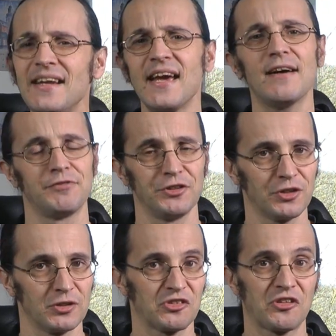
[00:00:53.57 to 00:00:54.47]
any
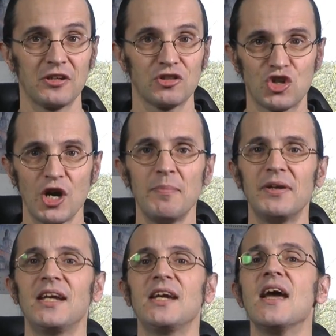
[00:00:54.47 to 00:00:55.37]
evidence that
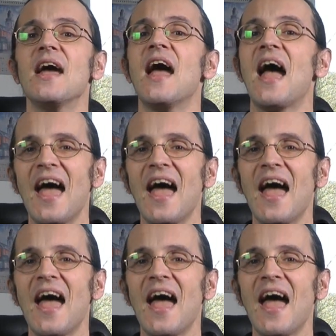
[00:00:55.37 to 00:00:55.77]
Germany